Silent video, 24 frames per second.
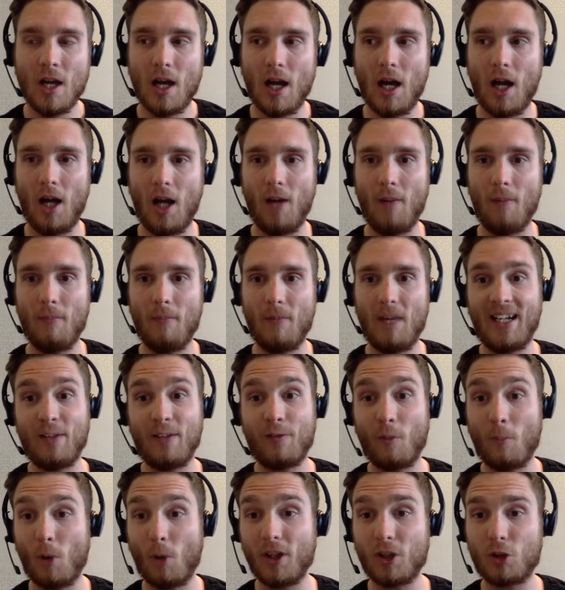Um, and if
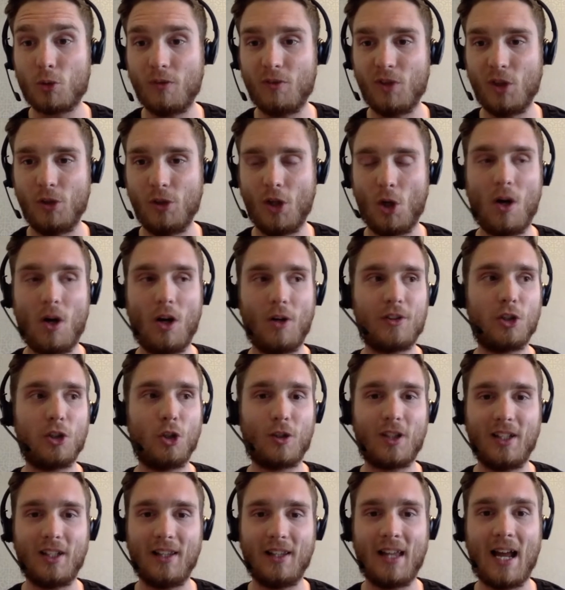I'm honest with you, you know, I was
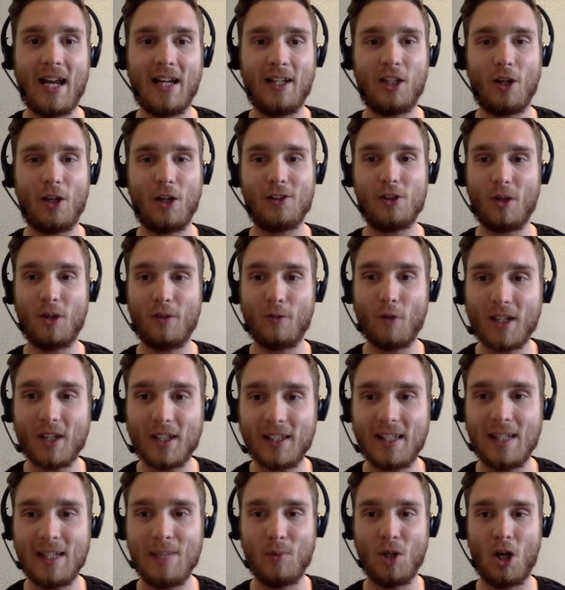looking at that and going, you know, if I can
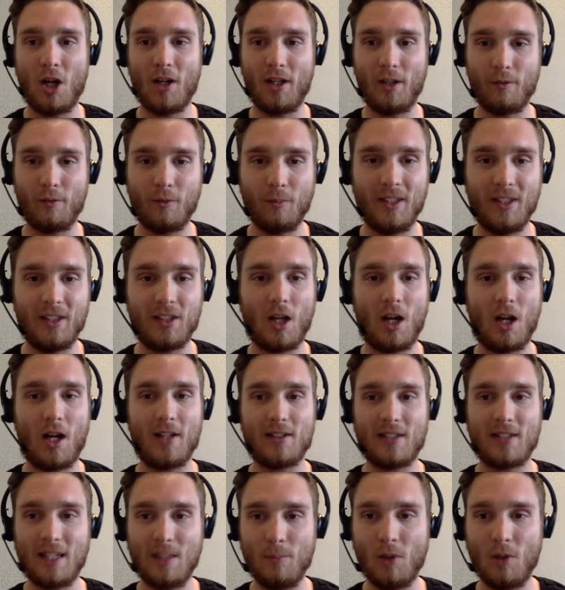keep learning from these guys,
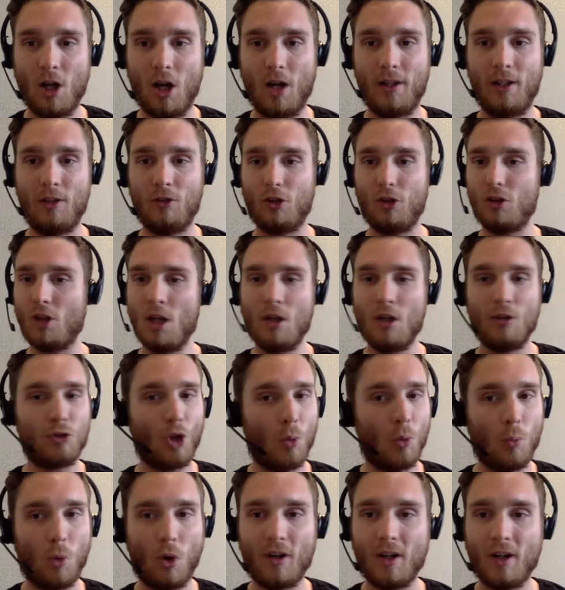keep learning. Just
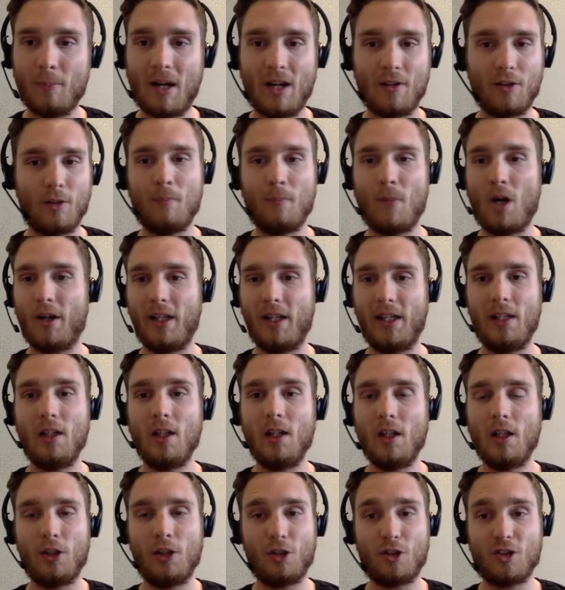don't worry about the money.
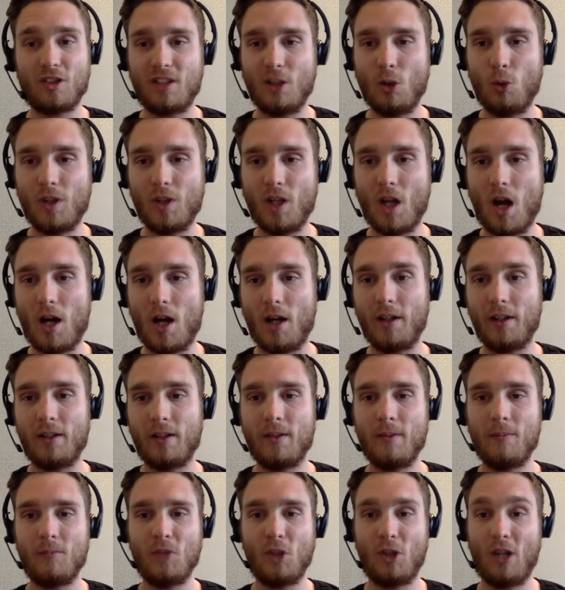You're still young.
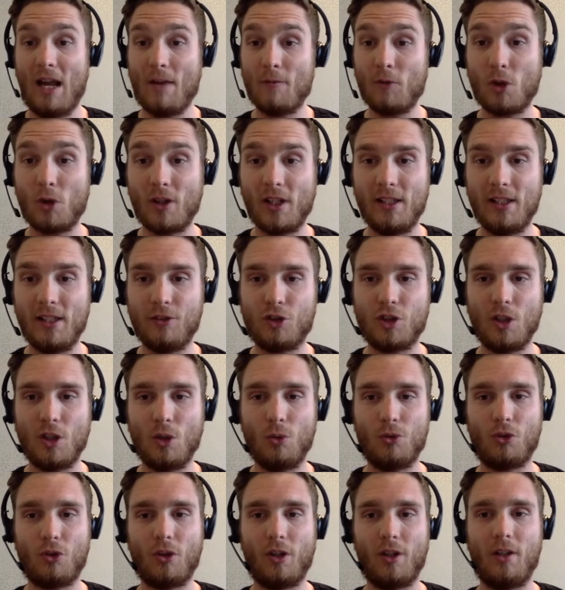You know, haven't got any
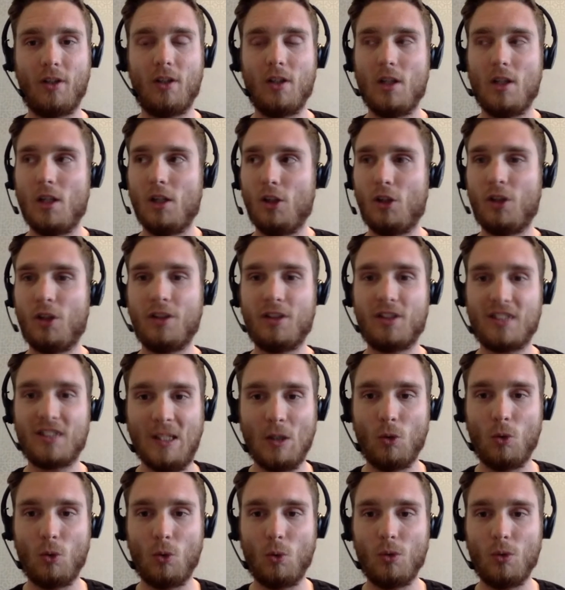children. You can
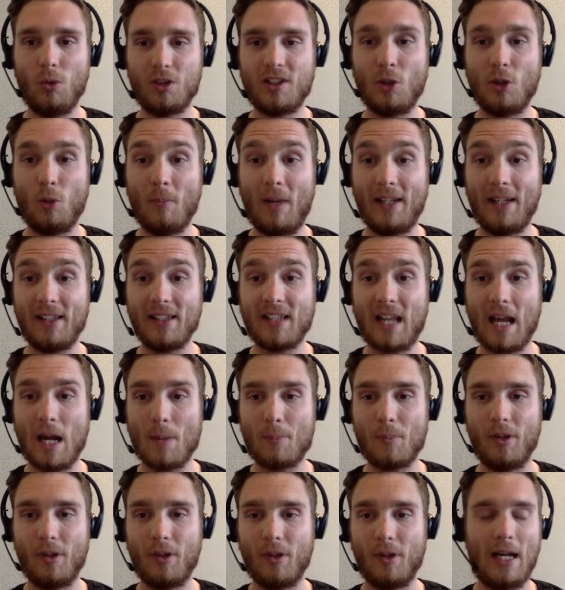still still make this
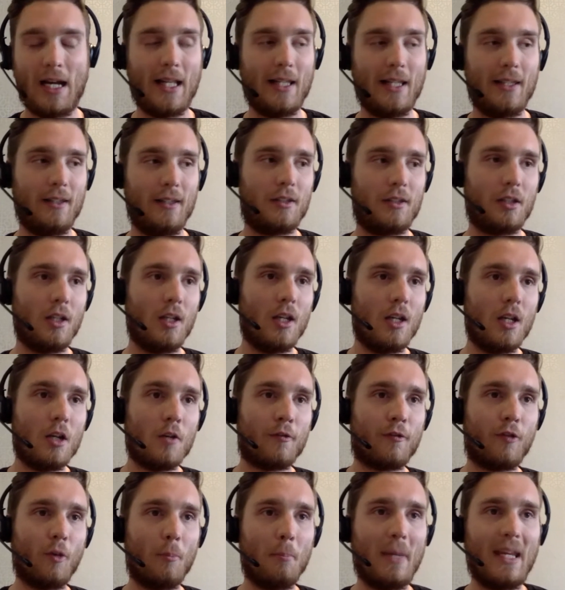happen. And
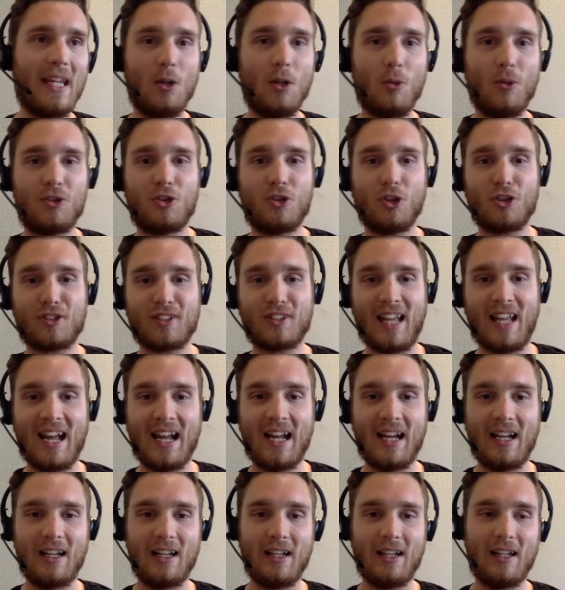for me, it was just
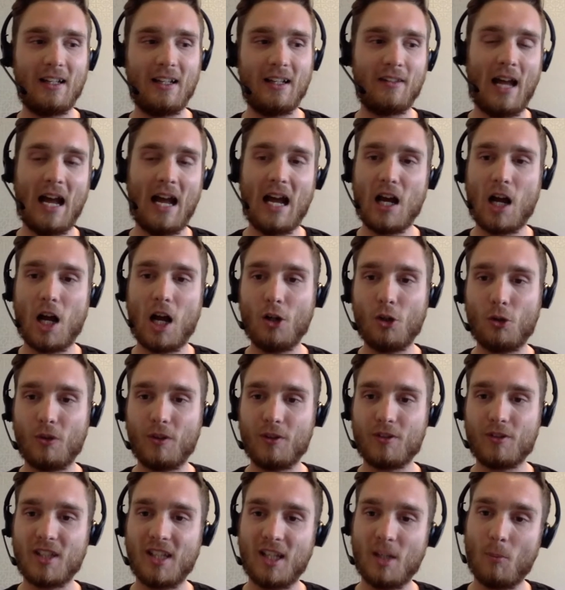that that hunger of
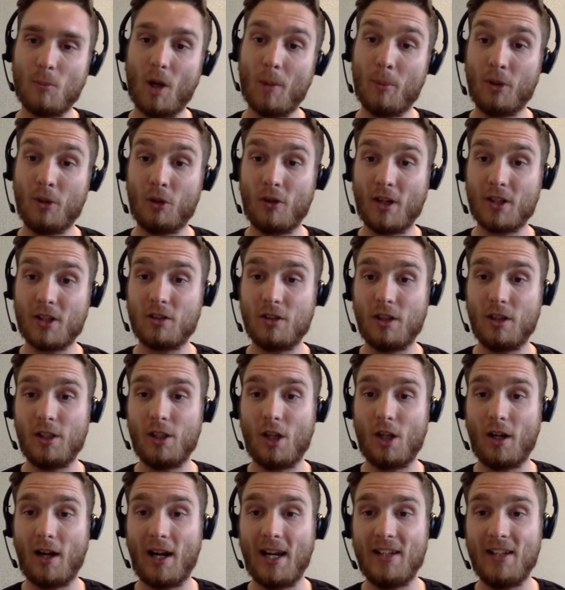seeing my progression at a
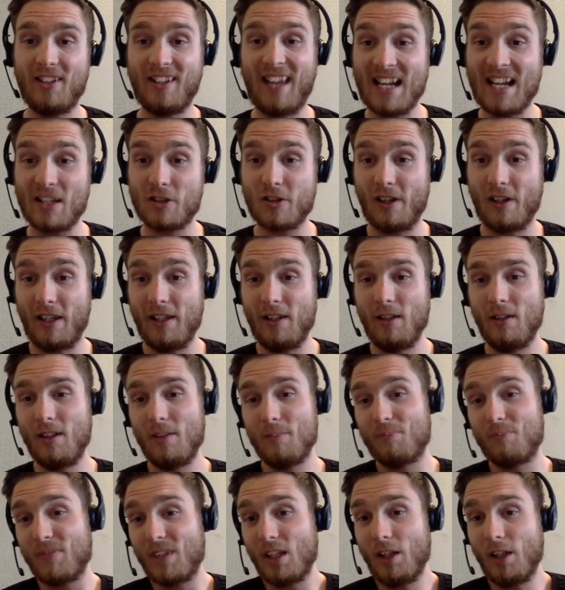young age. And actually,
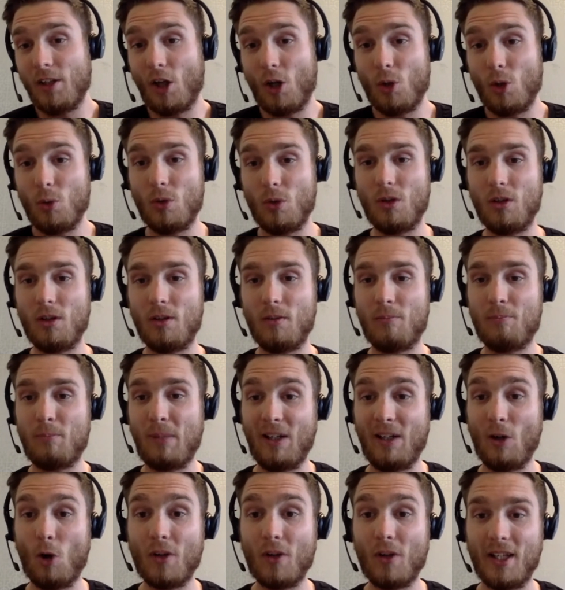you know, uh,
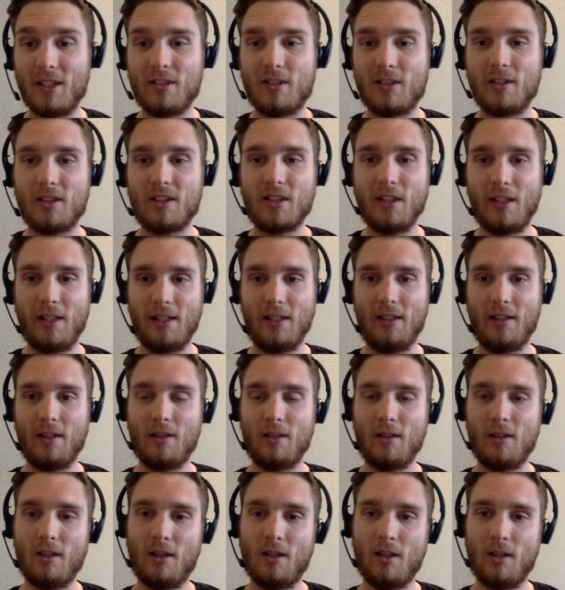being honest, seeing,
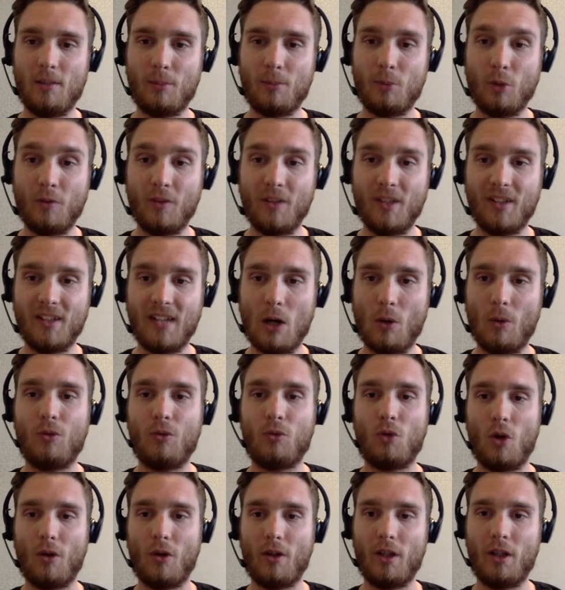uh, proving the doubt was
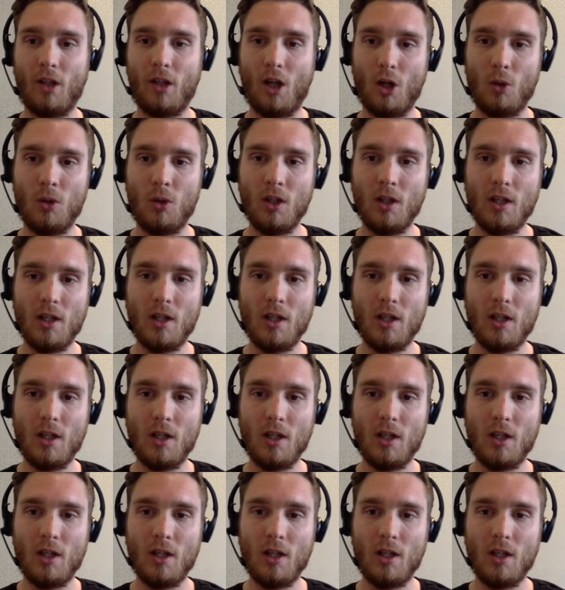wrong, you know.